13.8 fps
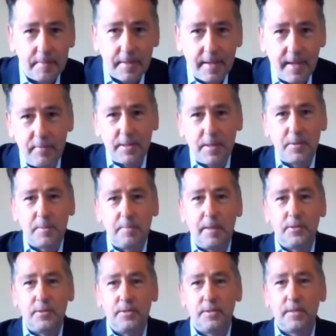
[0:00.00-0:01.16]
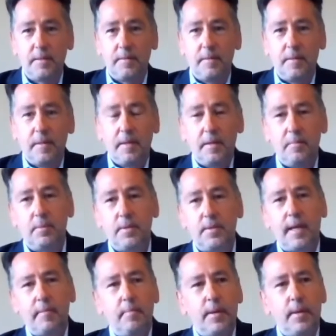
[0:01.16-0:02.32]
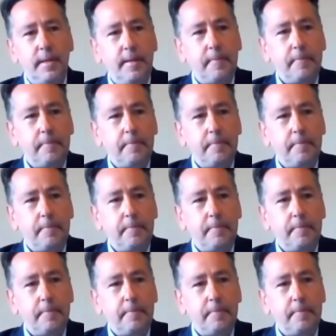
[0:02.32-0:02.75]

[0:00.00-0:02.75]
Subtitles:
every time she mentions it. But that money